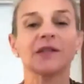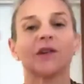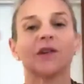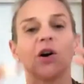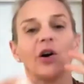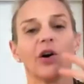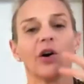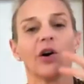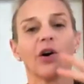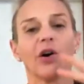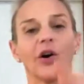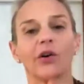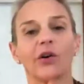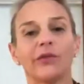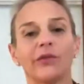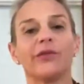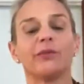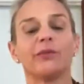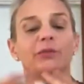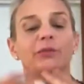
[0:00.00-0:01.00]
of
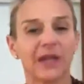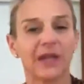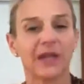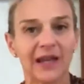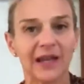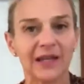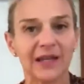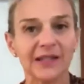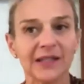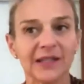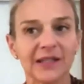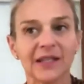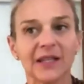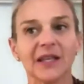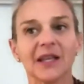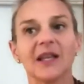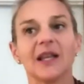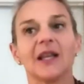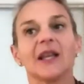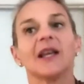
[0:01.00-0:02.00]
big head,
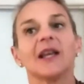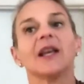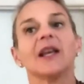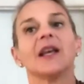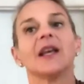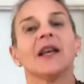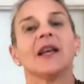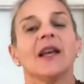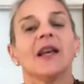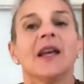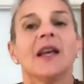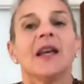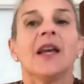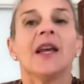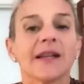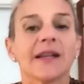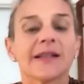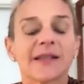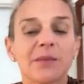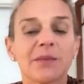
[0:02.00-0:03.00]

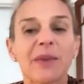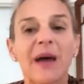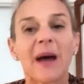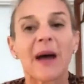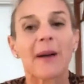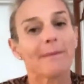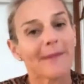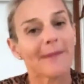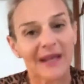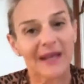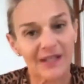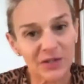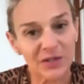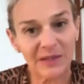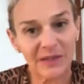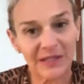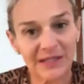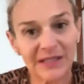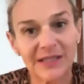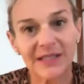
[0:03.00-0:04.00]
it's about
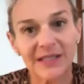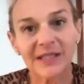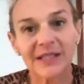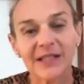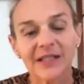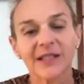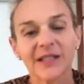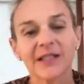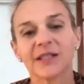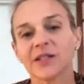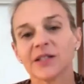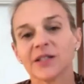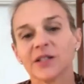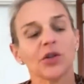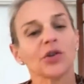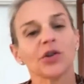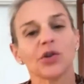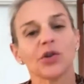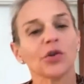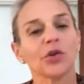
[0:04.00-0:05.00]
management. It's
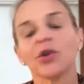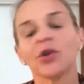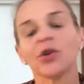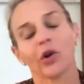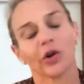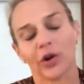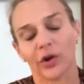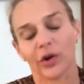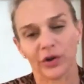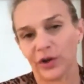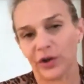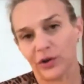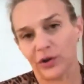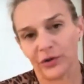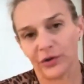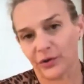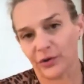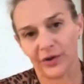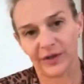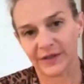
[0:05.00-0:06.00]
you, are not going to
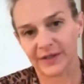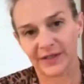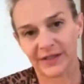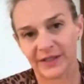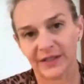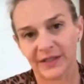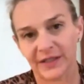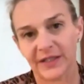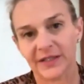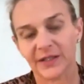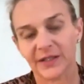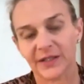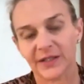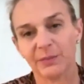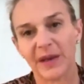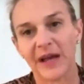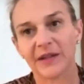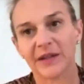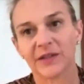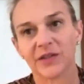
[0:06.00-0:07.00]
cure it. It's
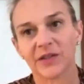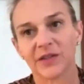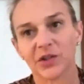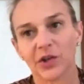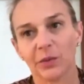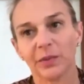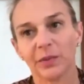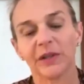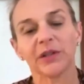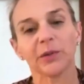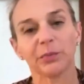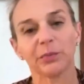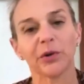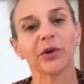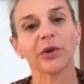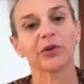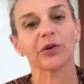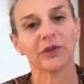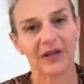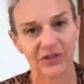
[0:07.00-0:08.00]
about yeah. stopping the
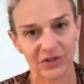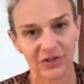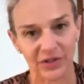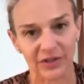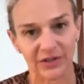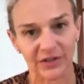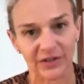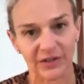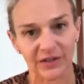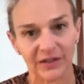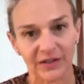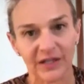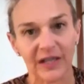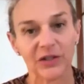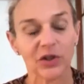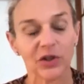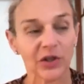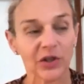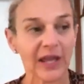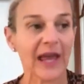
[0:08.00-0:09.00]
progression, and
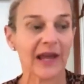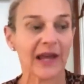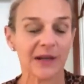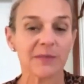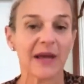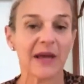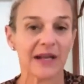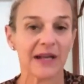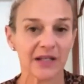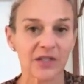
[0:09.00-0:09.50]
you can yeah. manage